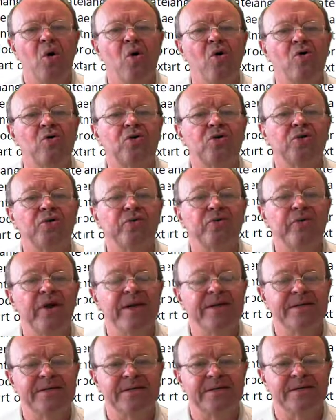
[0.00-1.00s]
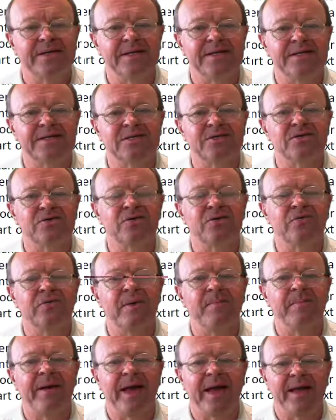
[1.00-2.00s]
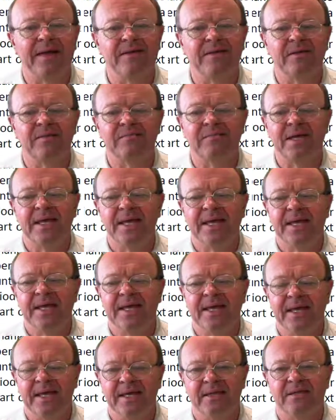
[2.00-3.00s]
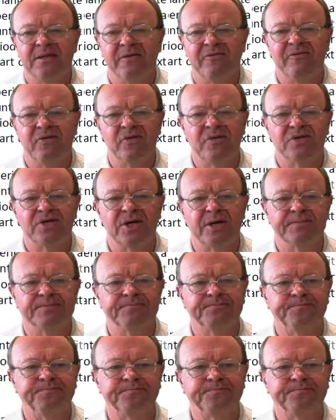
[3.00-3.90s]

or credited it to repay them in the future.